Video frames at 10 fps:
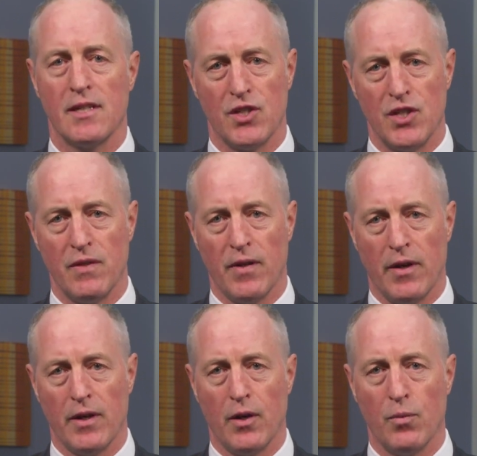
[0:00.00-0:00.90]
is a gene
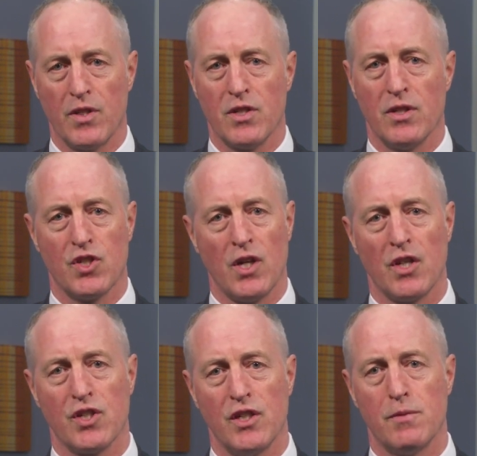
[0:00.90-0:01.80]
variant in which the
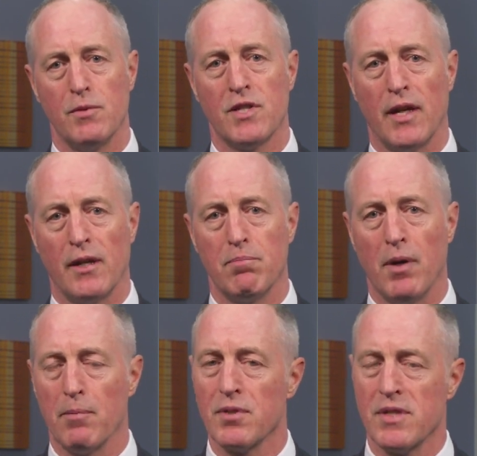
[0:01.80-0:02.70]
Shox gene is mutated
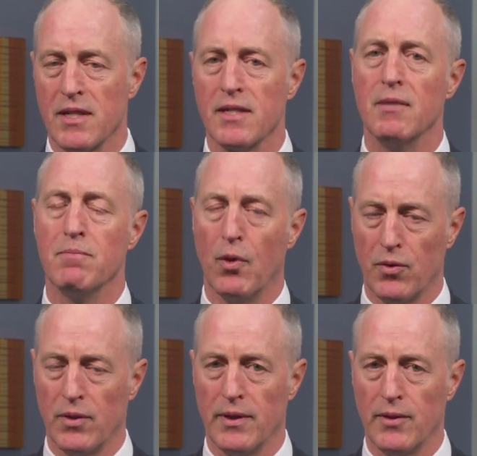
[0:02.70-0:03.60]
but presents in
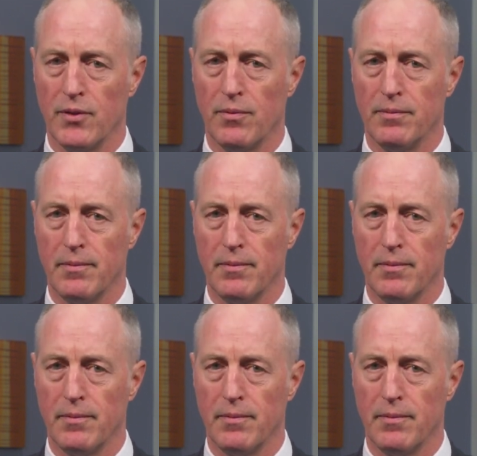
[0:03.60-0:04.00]
both alleles.